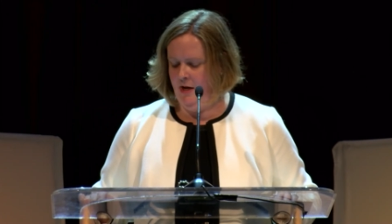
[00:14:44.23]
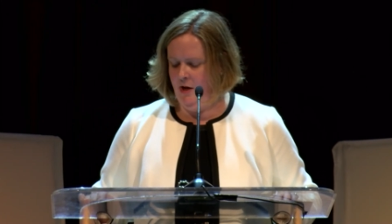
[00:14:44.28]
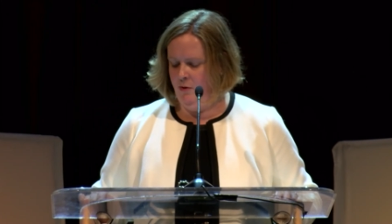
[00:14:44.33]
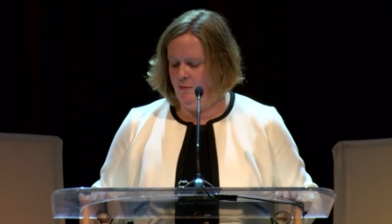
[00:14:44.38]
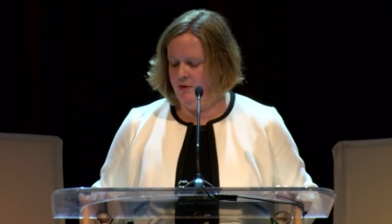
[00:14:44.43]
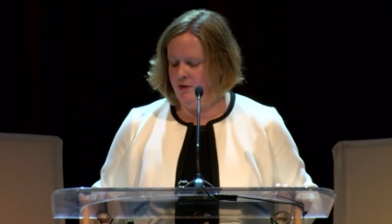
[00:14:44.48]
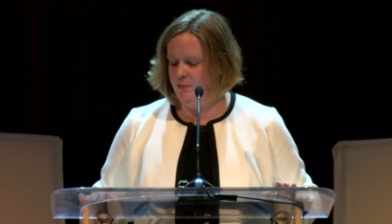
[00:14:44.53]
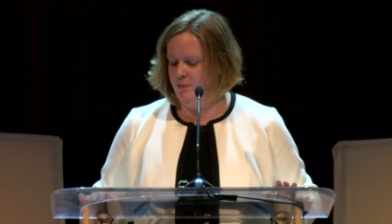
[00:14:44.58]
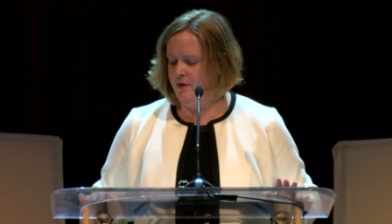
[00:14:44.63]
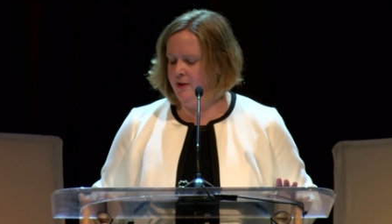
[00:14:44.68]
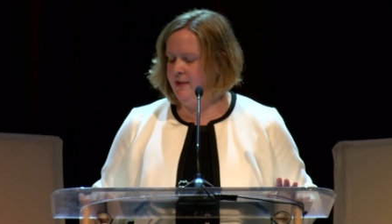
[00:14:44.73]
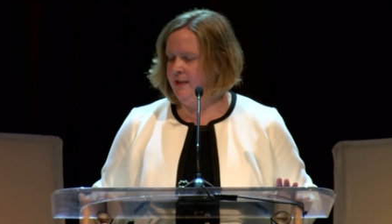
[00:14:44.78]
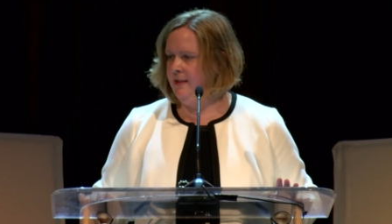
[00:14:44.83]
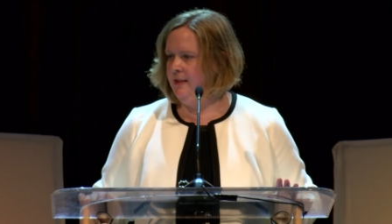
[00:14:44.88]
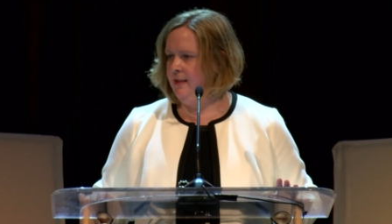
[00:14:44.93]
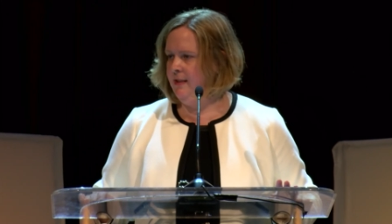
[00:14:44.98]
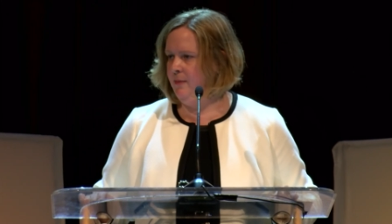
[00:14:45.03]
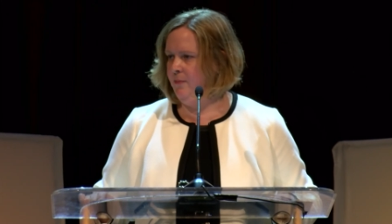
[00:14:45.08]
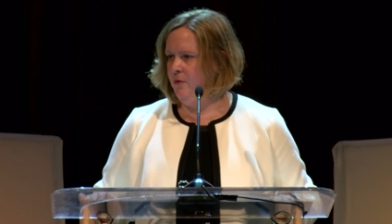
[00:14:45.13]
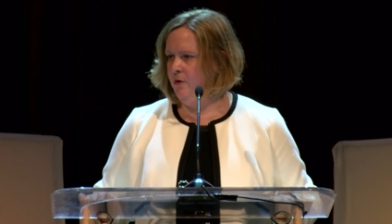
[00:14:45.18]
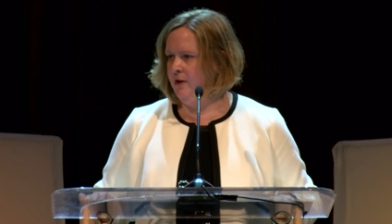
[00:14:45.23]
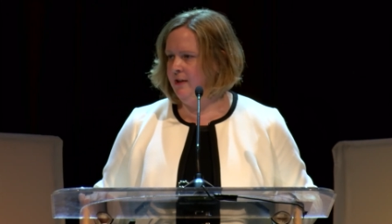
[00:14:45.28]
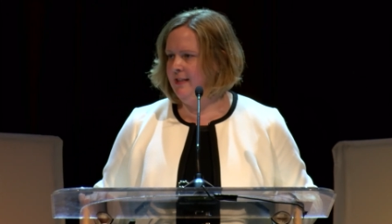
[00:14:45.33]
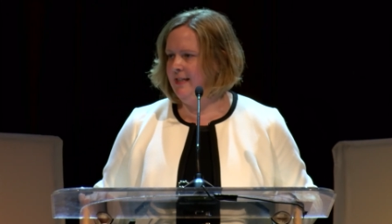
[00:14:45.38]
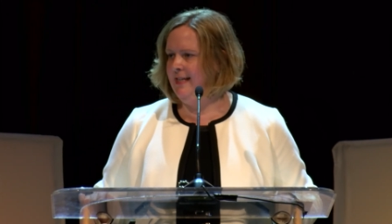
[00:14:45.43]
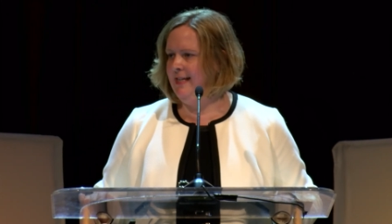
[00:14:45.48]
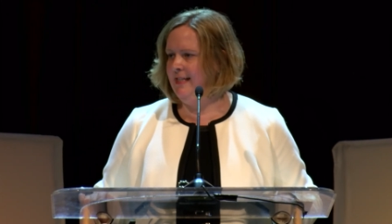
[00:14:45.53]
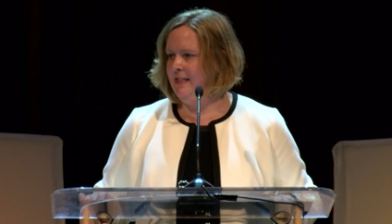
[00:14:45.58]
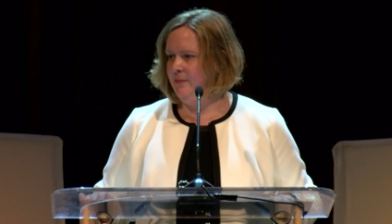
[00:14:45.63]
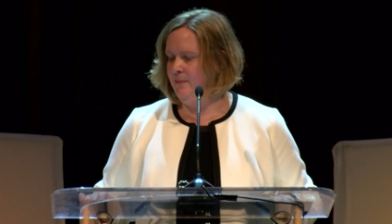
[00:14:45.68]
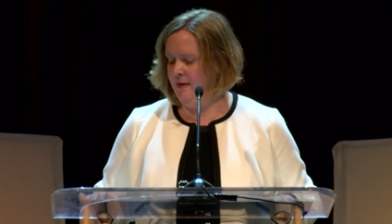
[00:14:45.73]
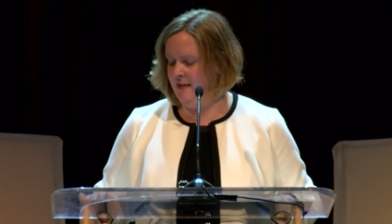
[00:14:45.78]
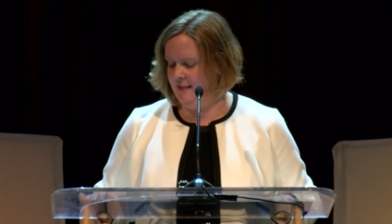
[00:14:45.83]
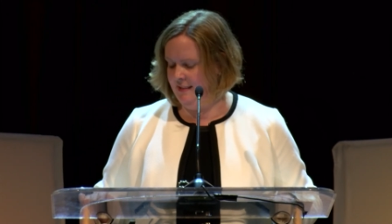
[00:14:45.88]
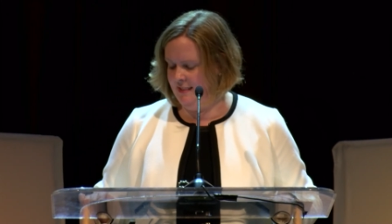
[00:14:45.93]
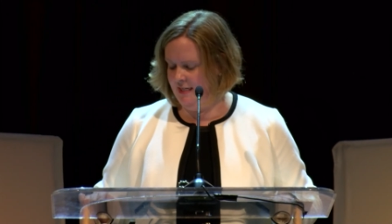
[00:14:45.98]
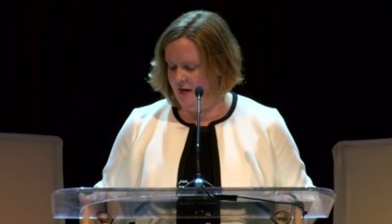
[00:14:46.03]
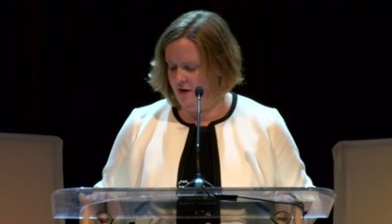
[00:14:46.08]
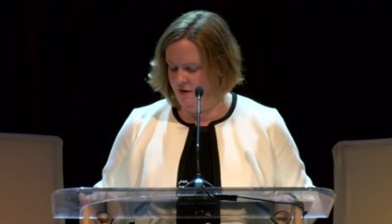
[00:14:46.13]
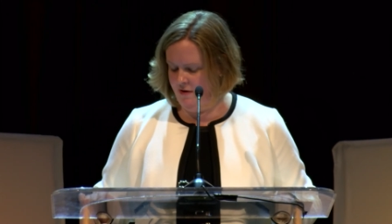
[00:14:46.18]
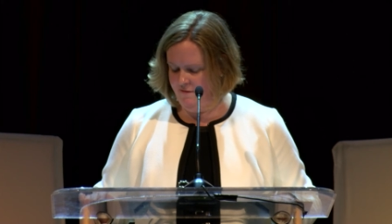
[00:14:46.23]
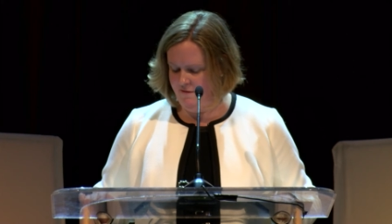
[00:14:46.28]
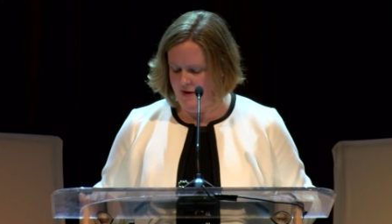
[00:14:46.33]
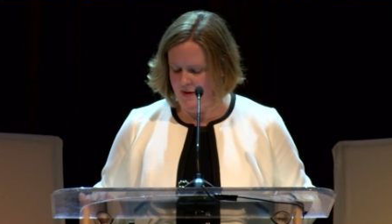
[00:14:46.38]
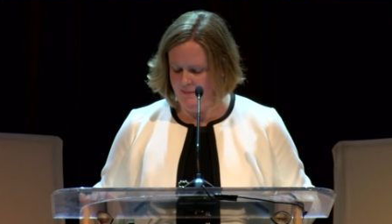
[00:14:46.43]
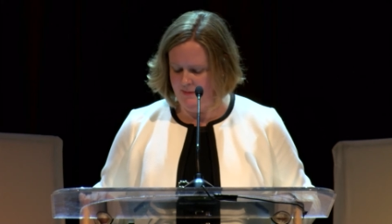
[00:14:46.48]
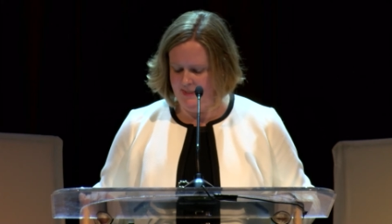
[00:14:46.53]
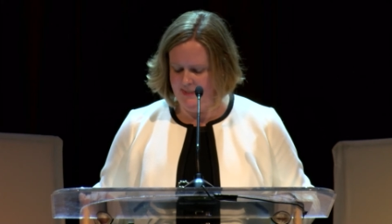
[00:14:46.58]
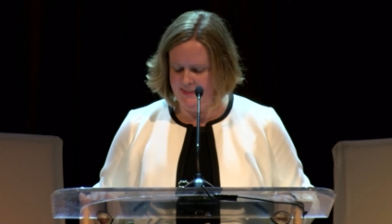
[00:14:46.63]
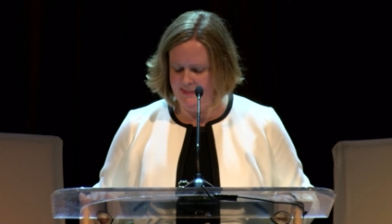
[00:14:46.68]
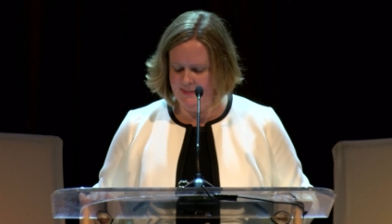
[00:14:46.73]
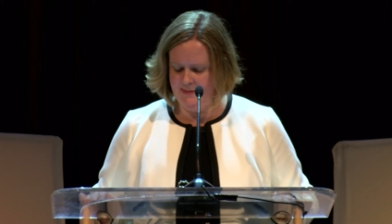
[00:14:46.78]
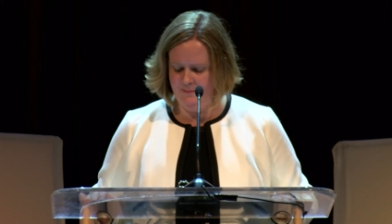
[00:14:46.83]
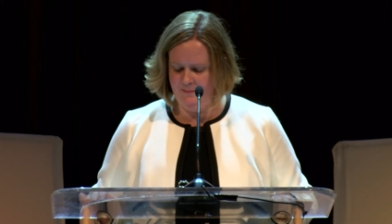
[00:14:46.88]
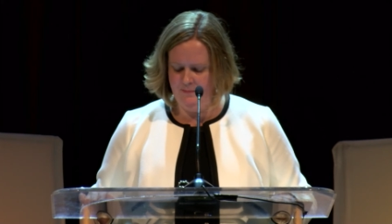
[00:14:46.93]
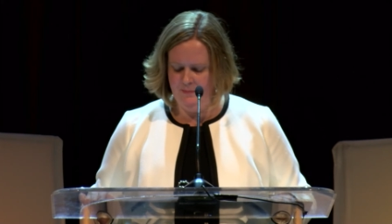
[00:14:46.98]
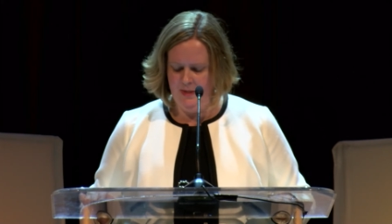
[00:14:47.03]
which works to support today's military families.